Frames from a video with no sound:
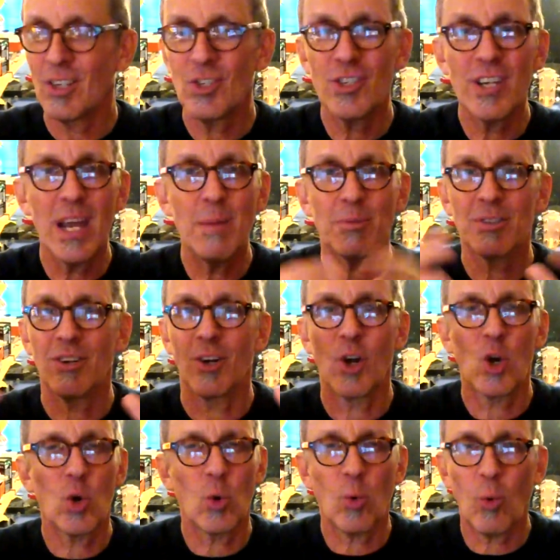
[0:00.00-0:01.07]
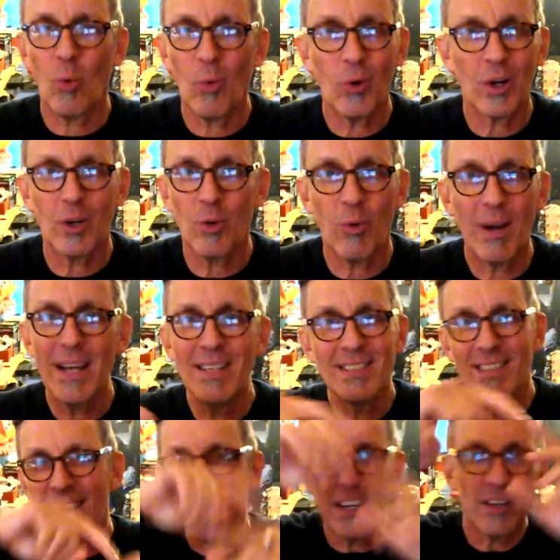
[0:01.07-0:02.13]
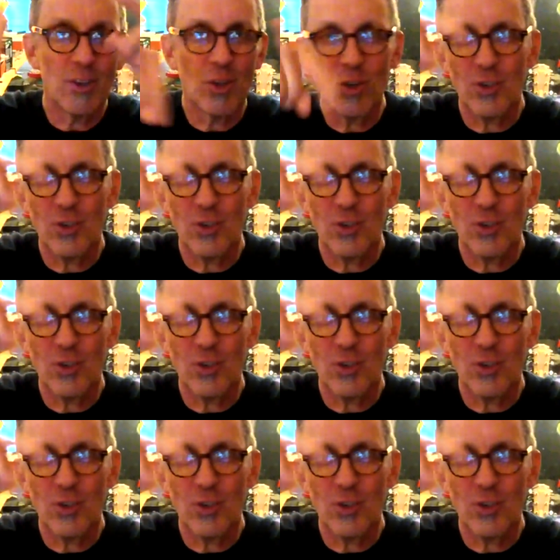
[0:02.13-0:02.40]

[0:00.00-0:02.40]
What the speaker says: shapes are crazy,